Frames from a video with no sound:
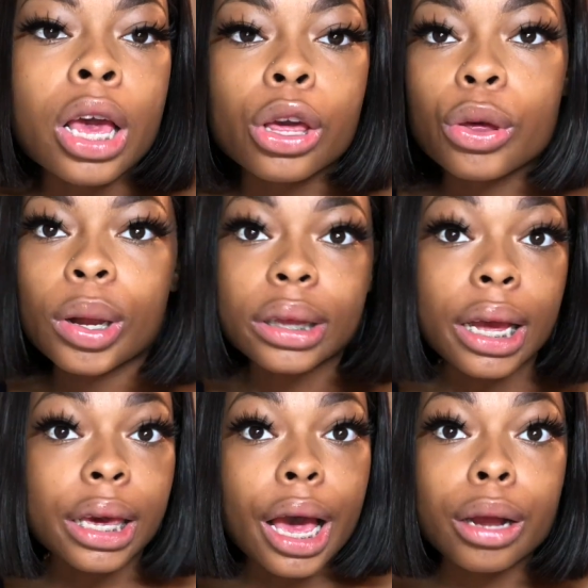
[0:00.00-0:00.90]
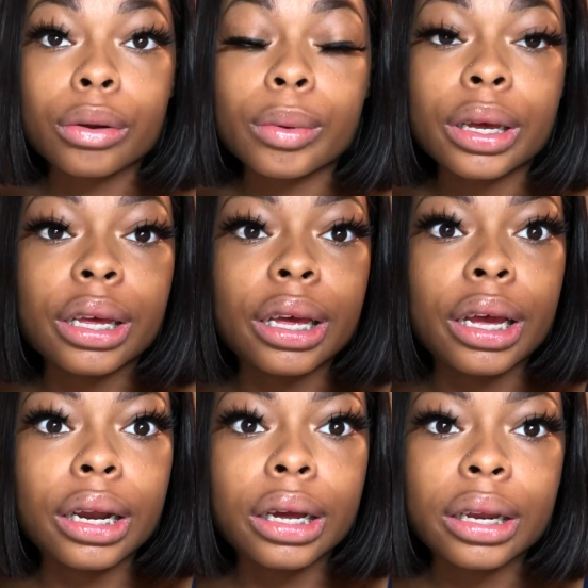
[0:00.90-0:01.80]
You'll think y'all doing good,
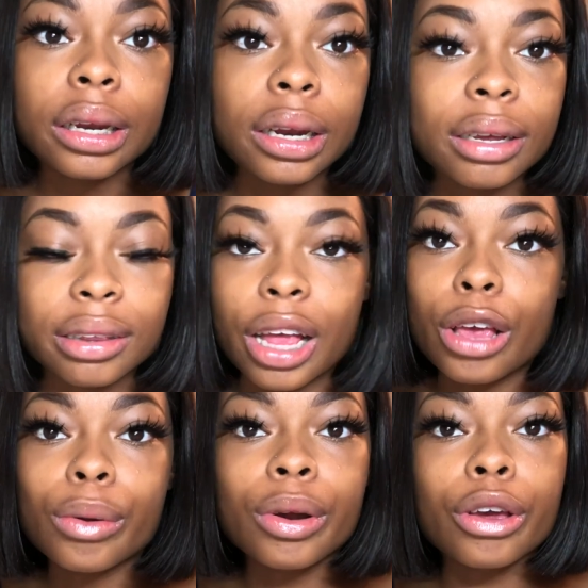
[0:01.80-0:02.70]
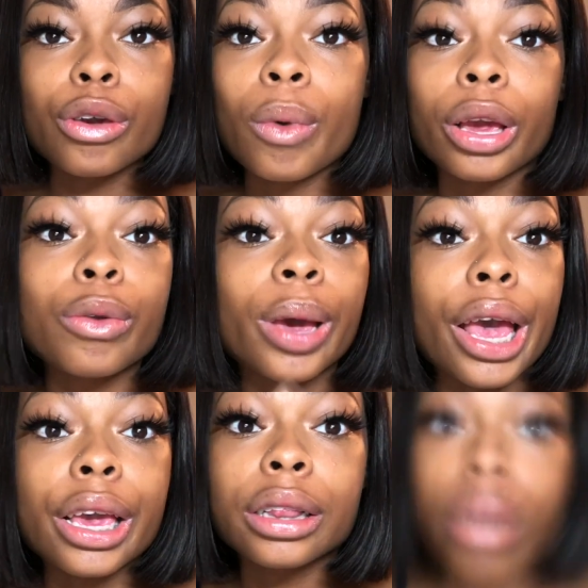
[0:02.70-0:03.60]
honey, and then the next thing you know, you
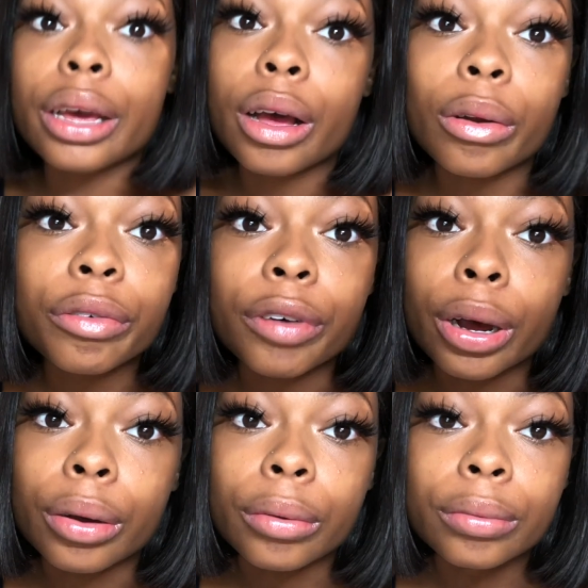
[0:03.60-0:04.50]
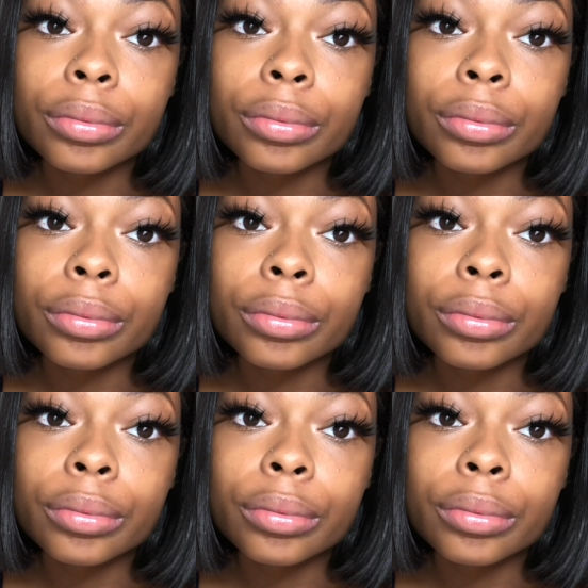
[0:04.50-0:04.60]
can't get the nigga on the phone.